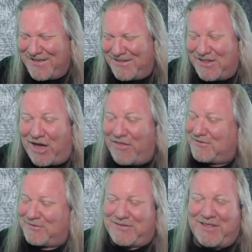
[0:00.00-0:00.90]
No,
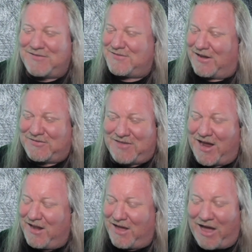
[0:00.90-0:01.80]
this is
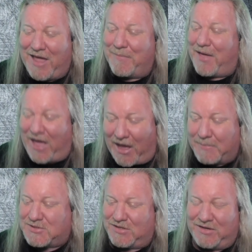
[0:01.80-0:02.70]
outstanding. I am
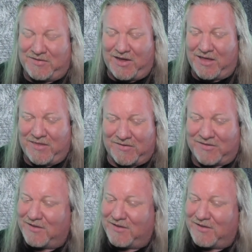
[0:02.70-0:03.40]
absolutely digging this.